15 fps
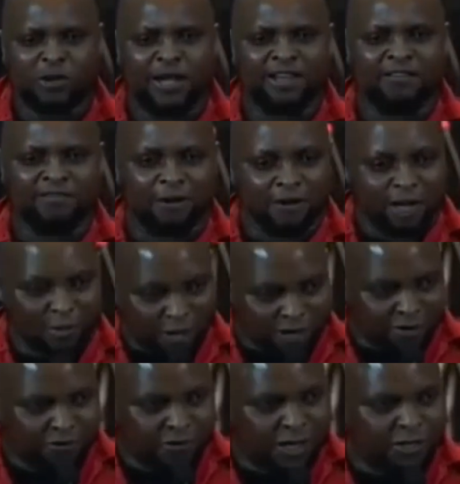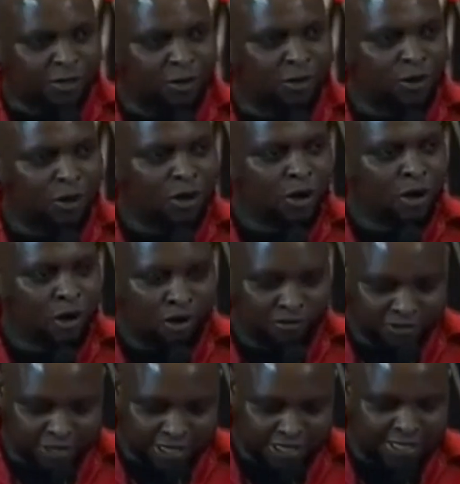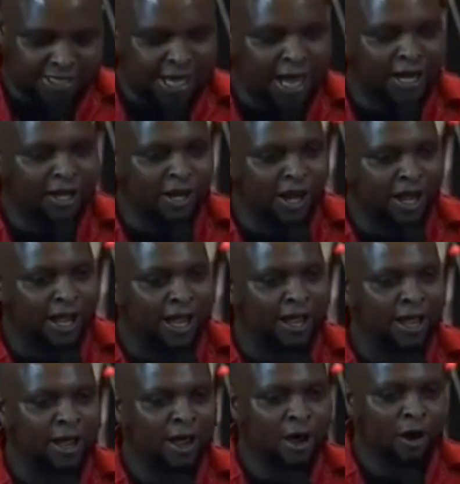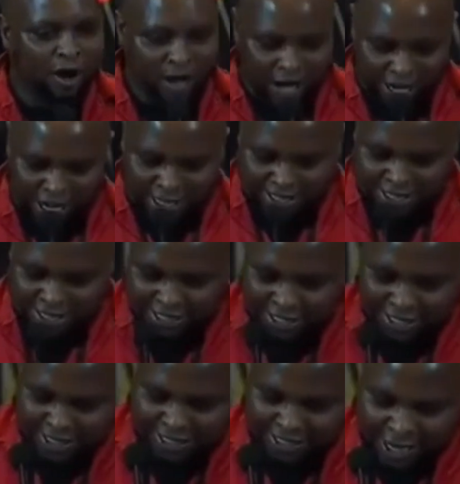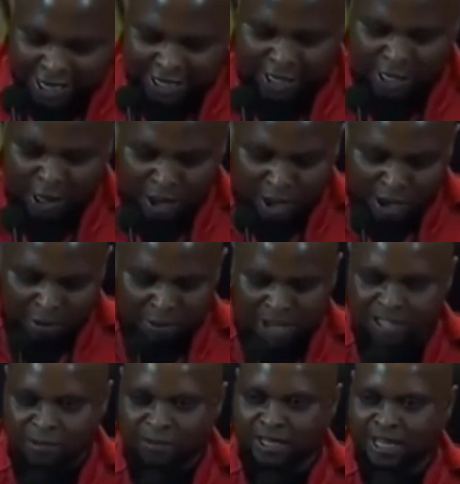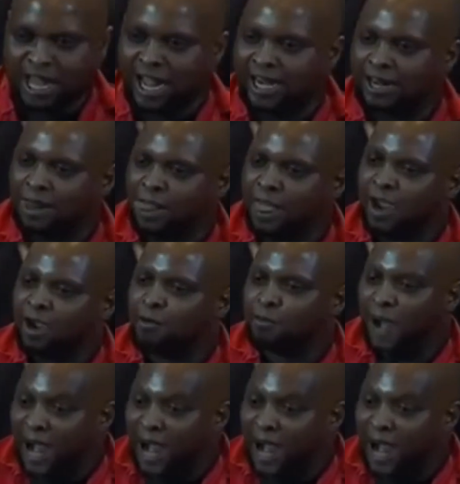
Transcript: That is what the founding manifesto of this 10-year organization said must be done.